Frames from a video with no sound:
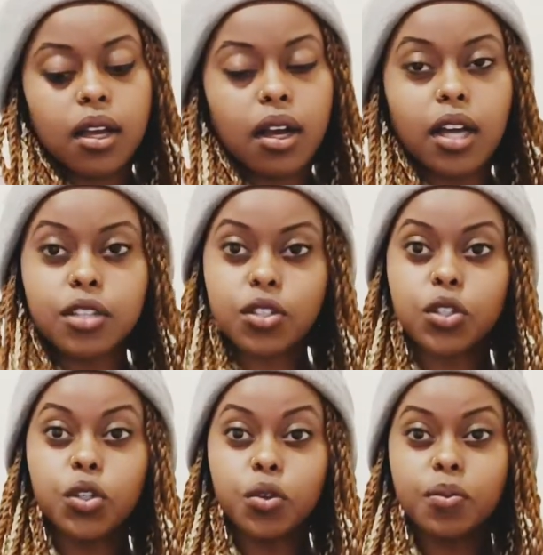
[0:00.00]

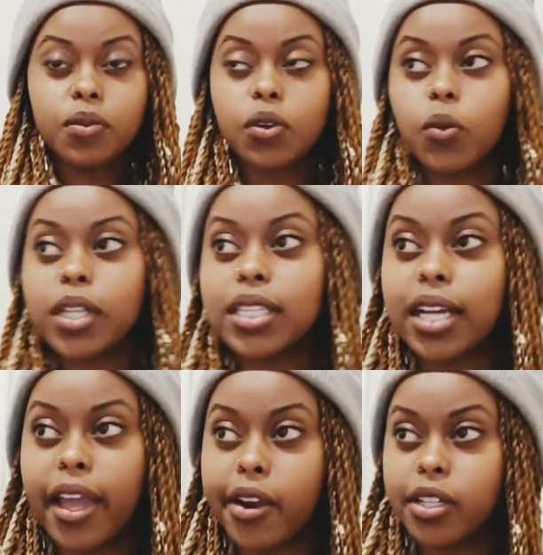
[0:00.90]
assume what the
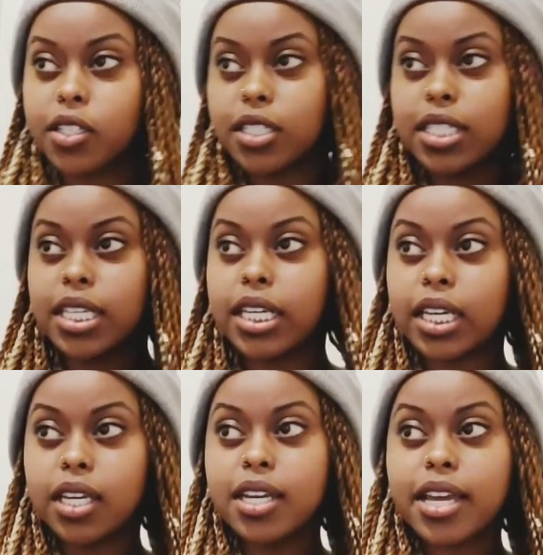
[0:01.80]
character is
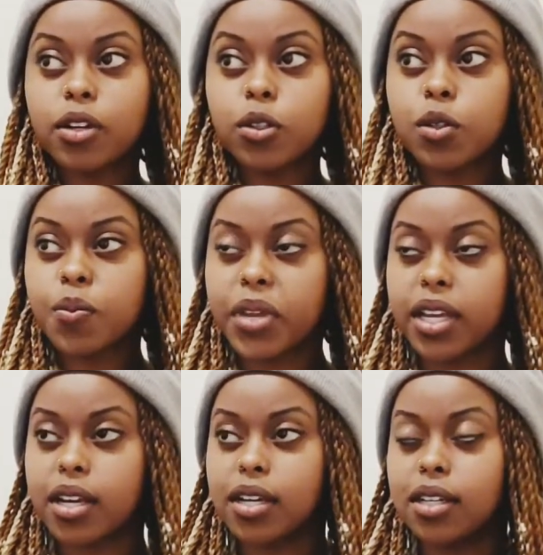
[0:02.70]
thinking and also
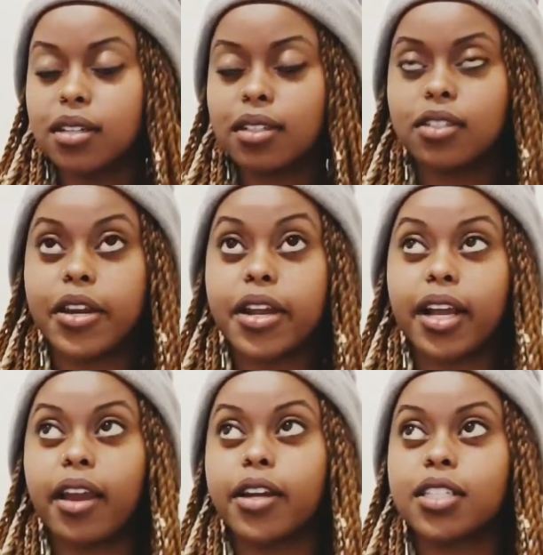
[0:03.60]
create a
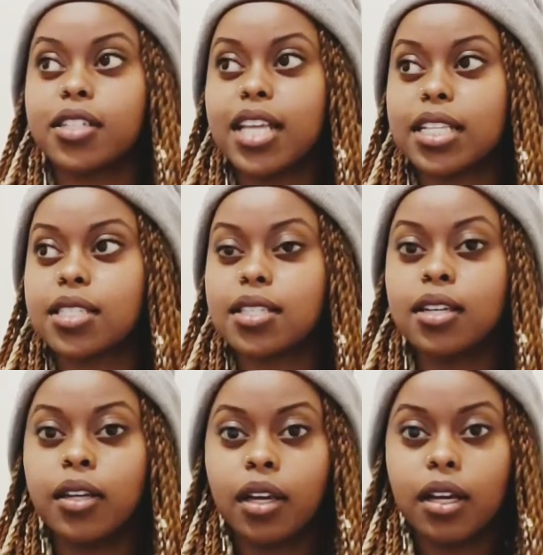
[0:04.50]
character
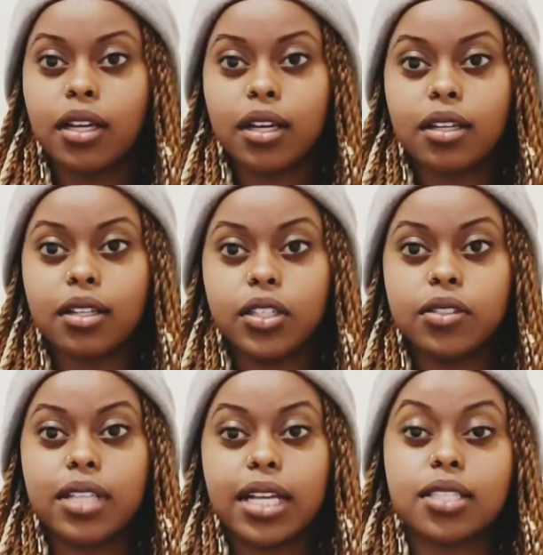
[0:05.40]

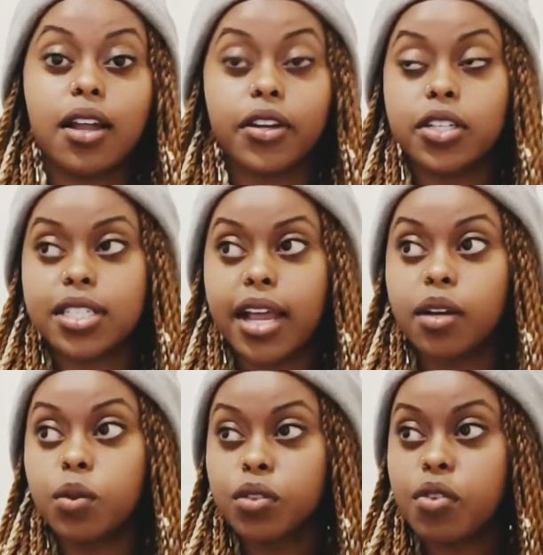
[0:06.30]
that's
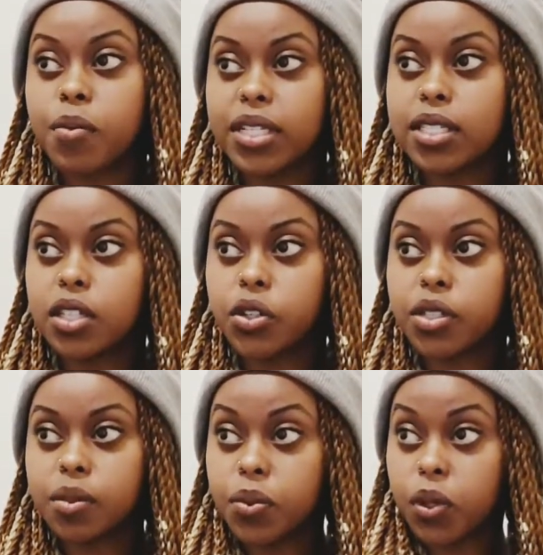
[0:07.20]
understandable from a
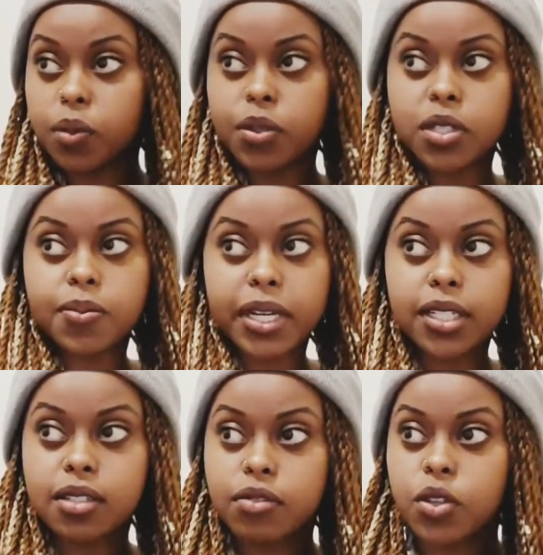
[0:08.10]
stereotypical
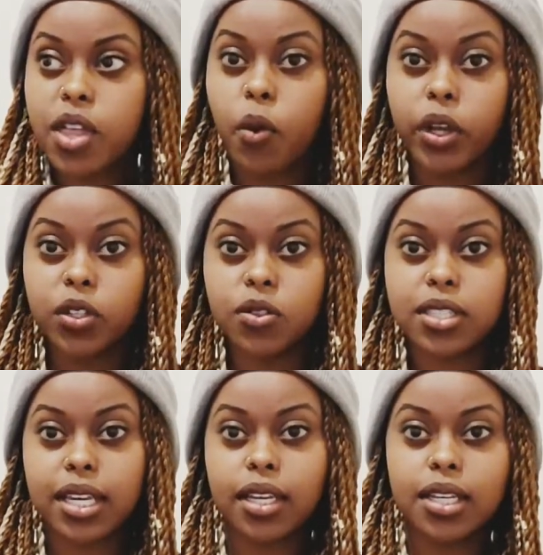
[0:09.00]
perspective, so that when you
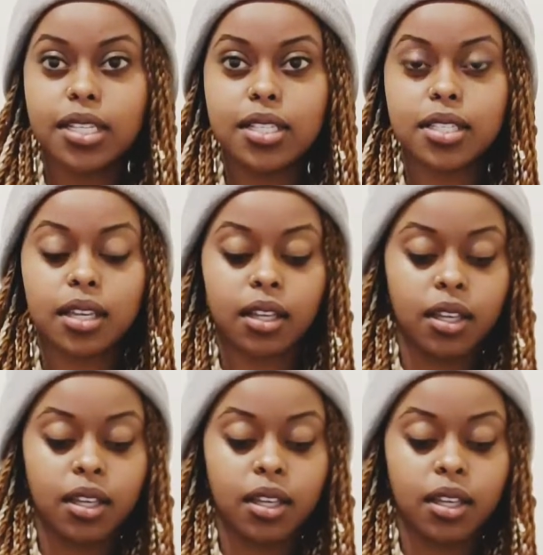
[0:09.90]
say he's